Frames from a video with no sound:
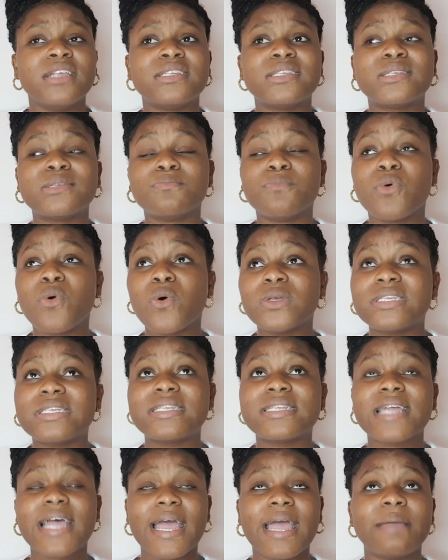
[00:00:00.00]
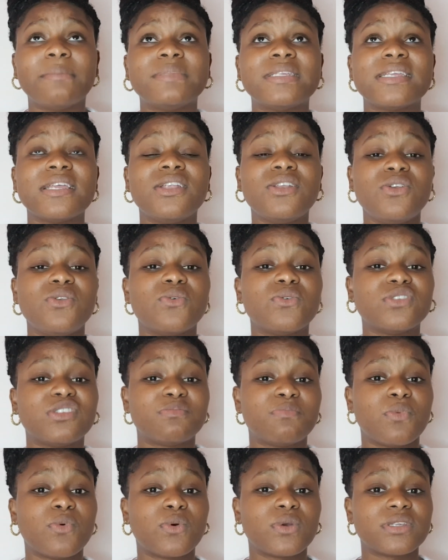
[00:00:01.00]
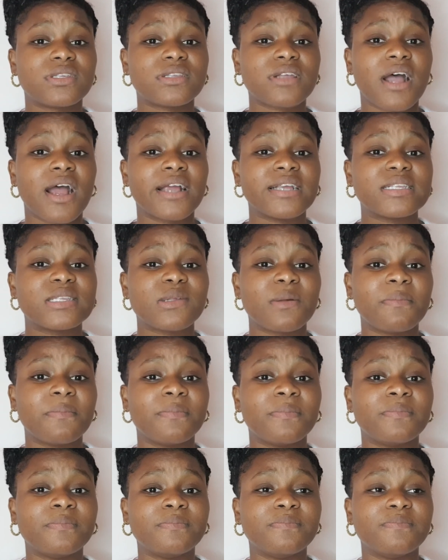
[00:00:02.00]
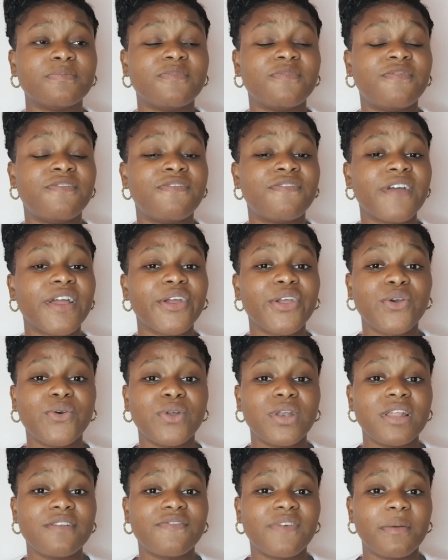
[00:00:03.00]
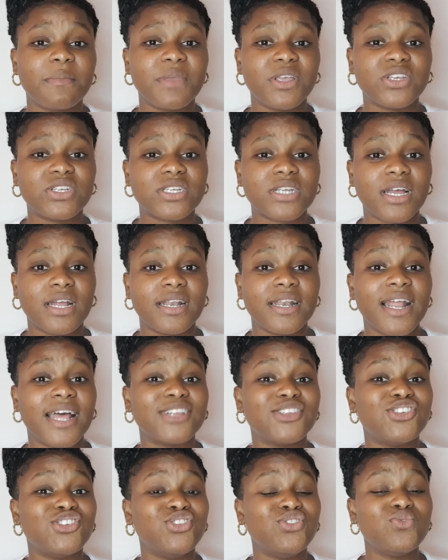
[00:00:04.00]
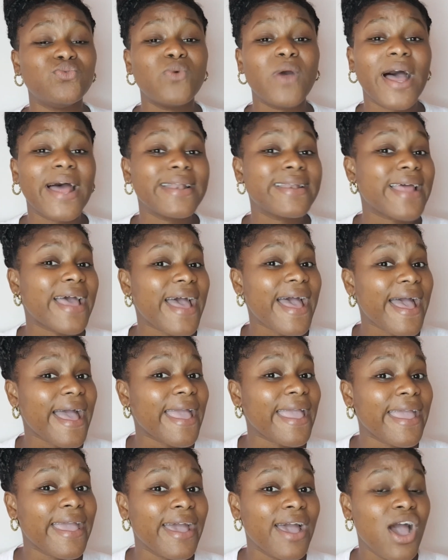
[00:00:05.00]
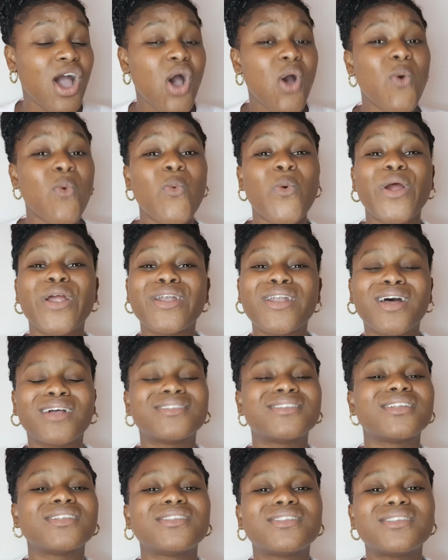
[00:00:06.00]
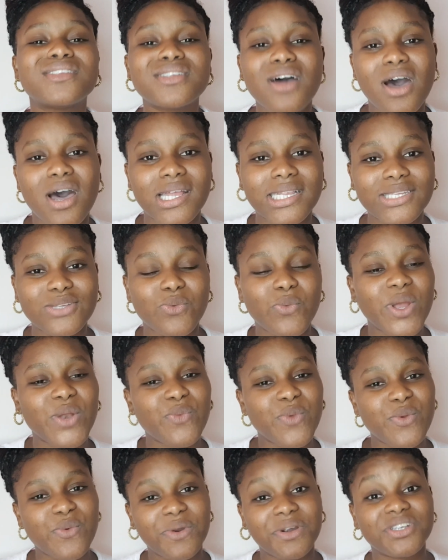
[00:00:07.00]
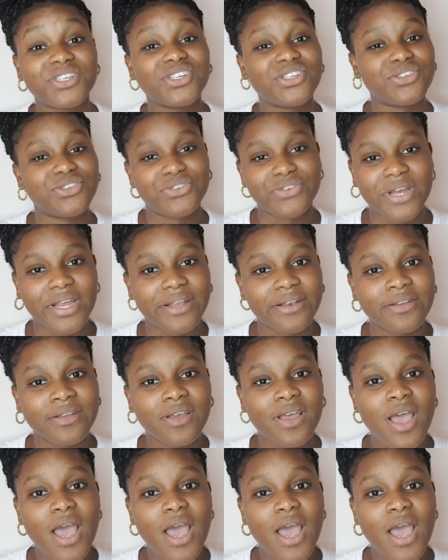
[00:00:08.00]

Most times in those books are some very good information that you and I were not taught when we were children.